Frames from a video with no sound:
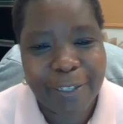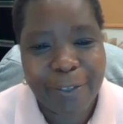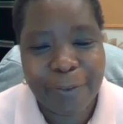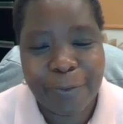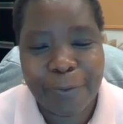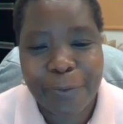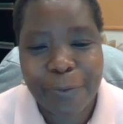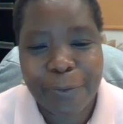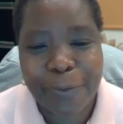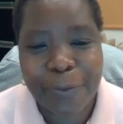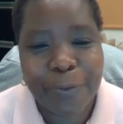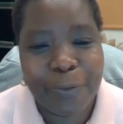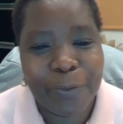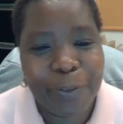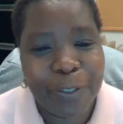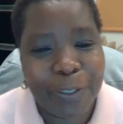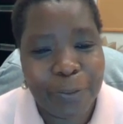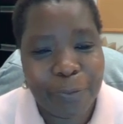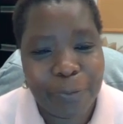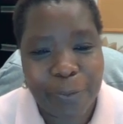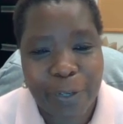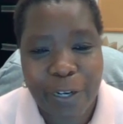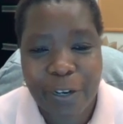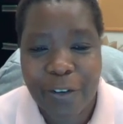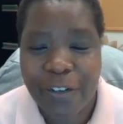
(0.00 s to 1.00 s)
The food
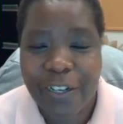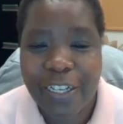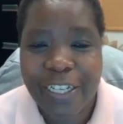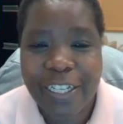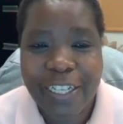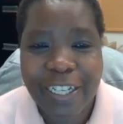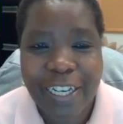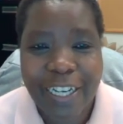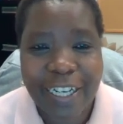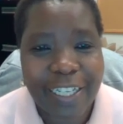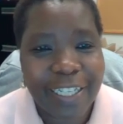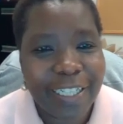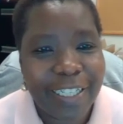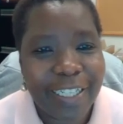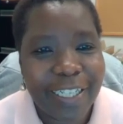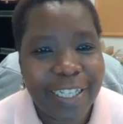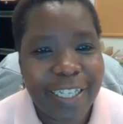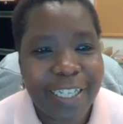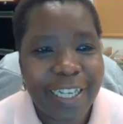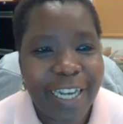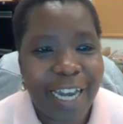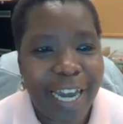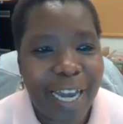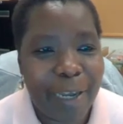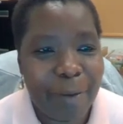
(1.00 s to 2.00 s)
was very
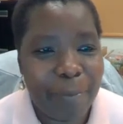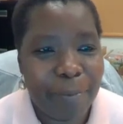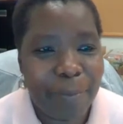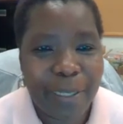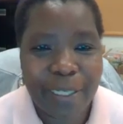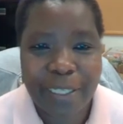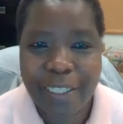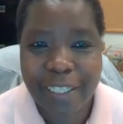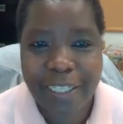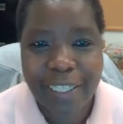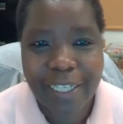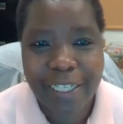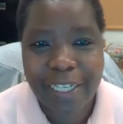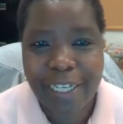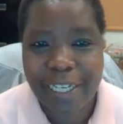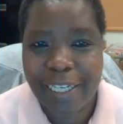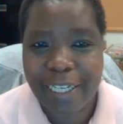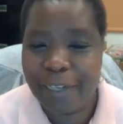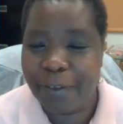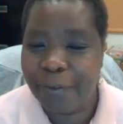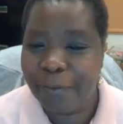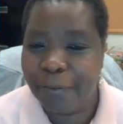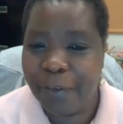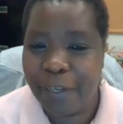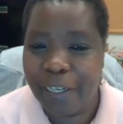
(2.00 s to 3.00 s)
tasty. I
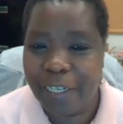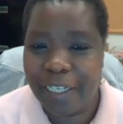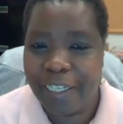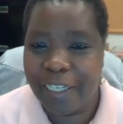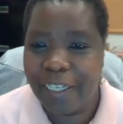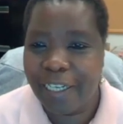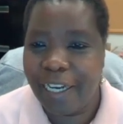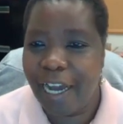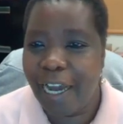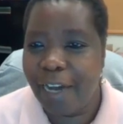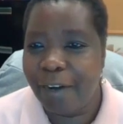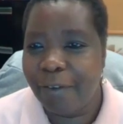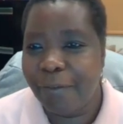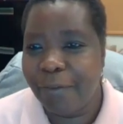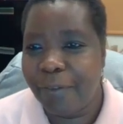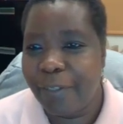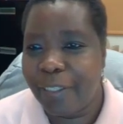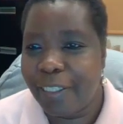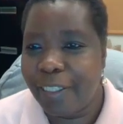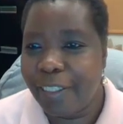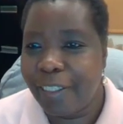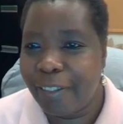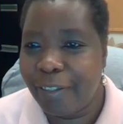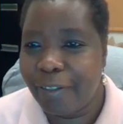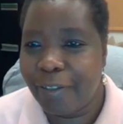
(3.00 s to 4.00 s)
particularly fell in love
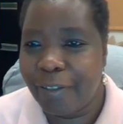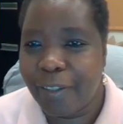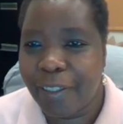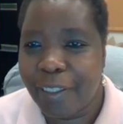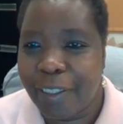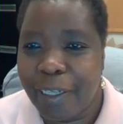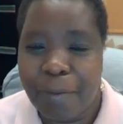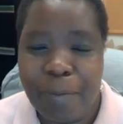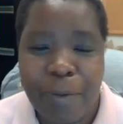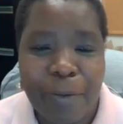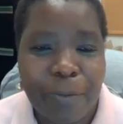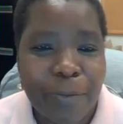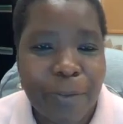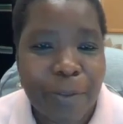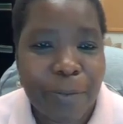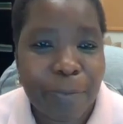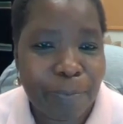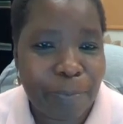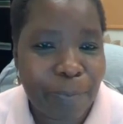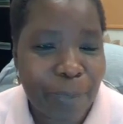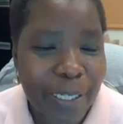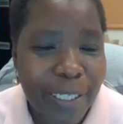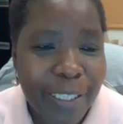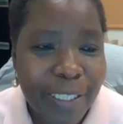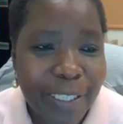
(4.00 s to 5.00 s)
with, some of the
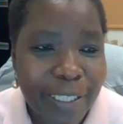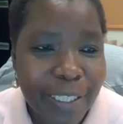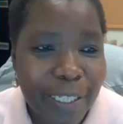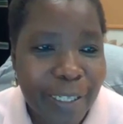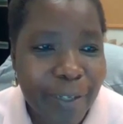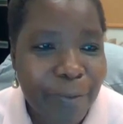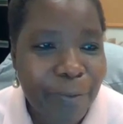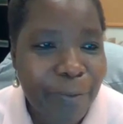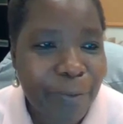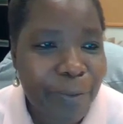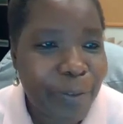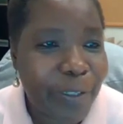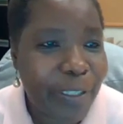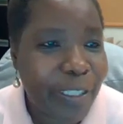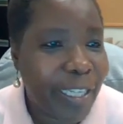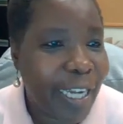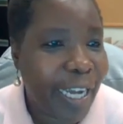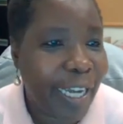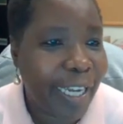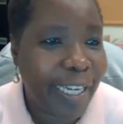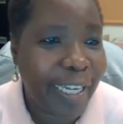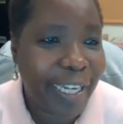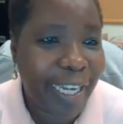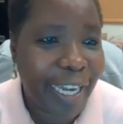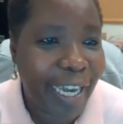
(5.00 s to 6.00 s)
basic foods
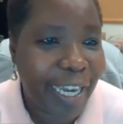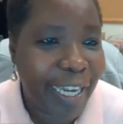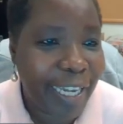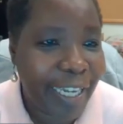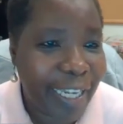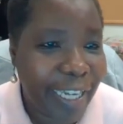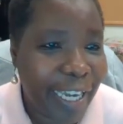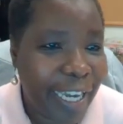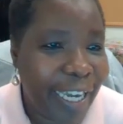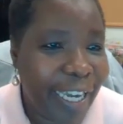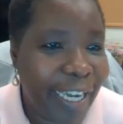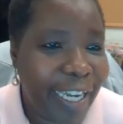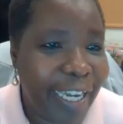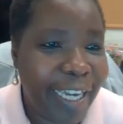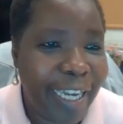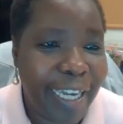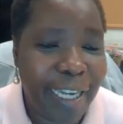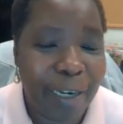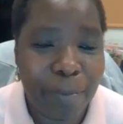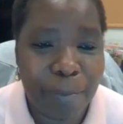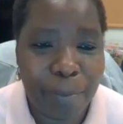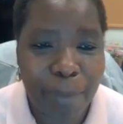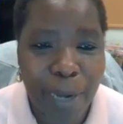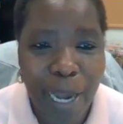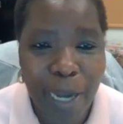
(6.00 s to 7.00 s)
like kenke
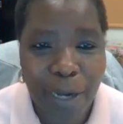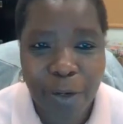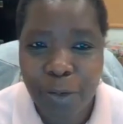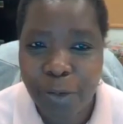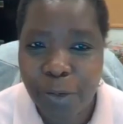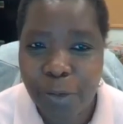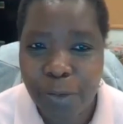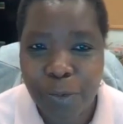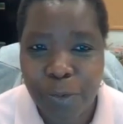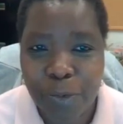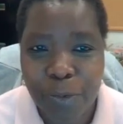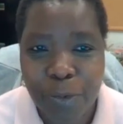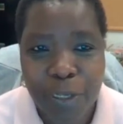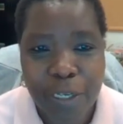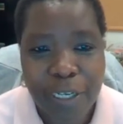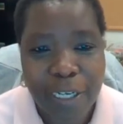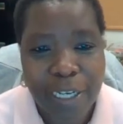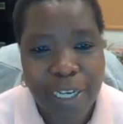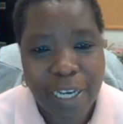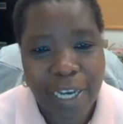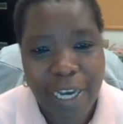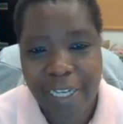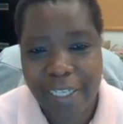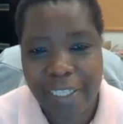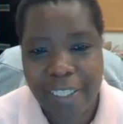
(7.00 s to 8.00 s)
and banku.
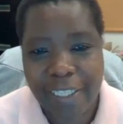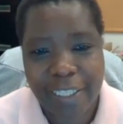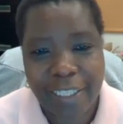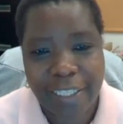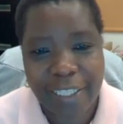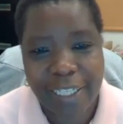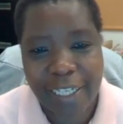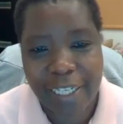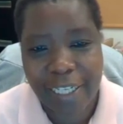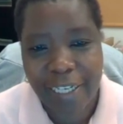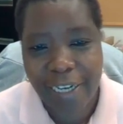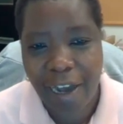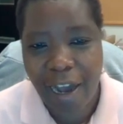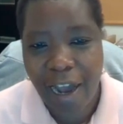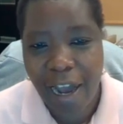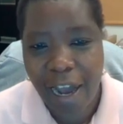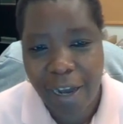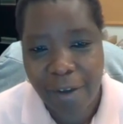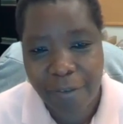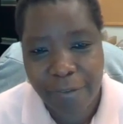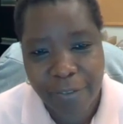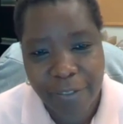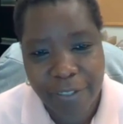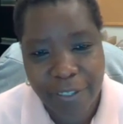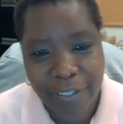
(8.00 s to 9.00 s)
I just
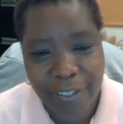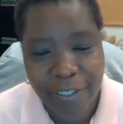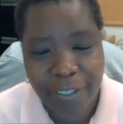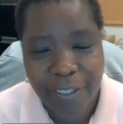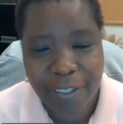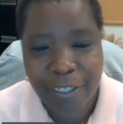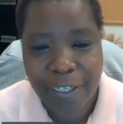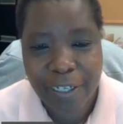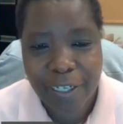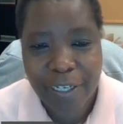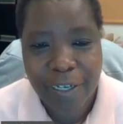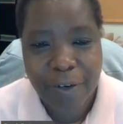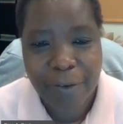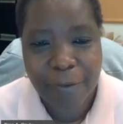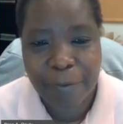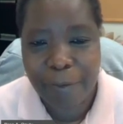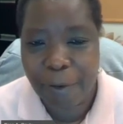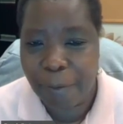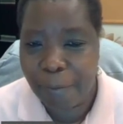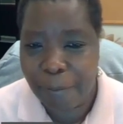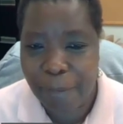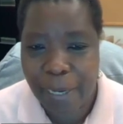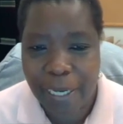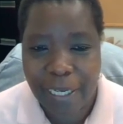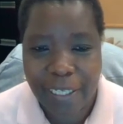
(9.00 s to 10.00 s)
love the
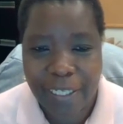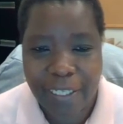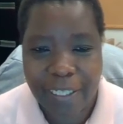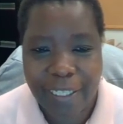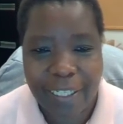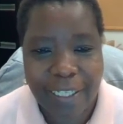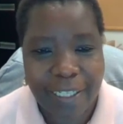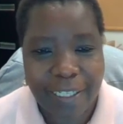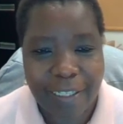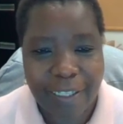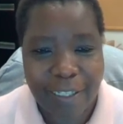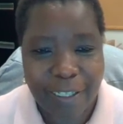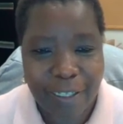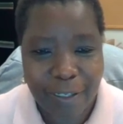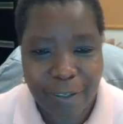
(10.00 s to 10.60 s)
fermented,